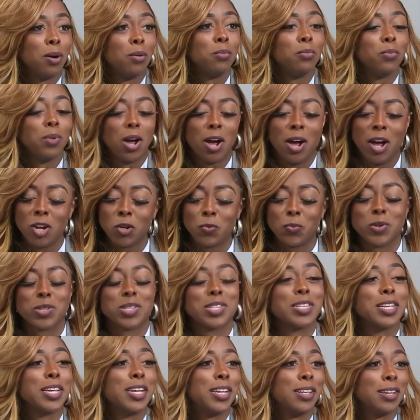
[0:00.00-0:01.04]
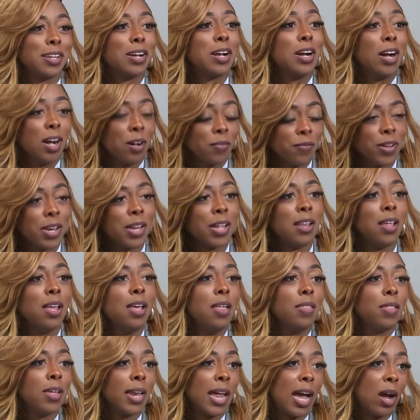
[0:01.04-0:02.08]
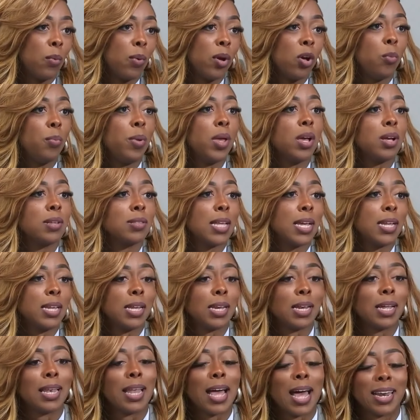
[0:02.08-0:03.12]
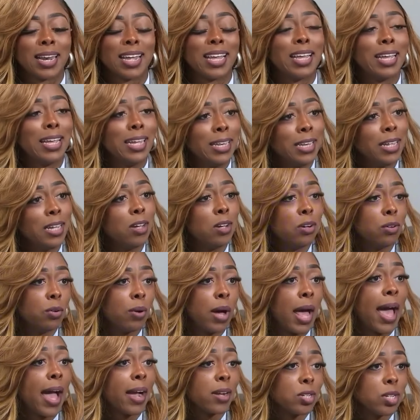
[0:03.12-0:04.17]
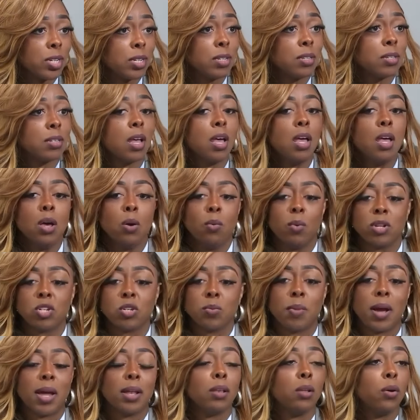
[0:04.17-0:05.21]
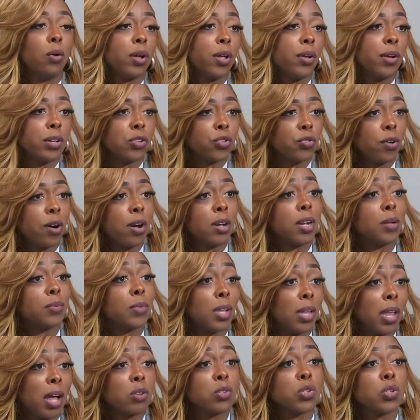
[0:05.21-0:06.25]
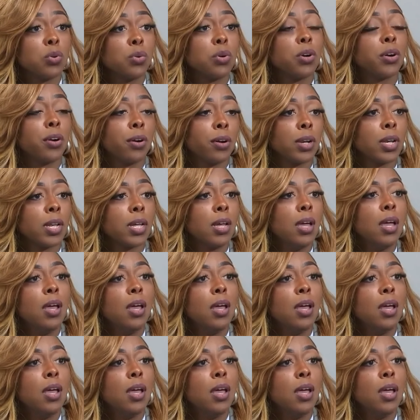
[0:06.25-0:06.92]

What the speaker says: forward 18 months, and now what? She is in front of a judge, taking the fifth, doing everything she can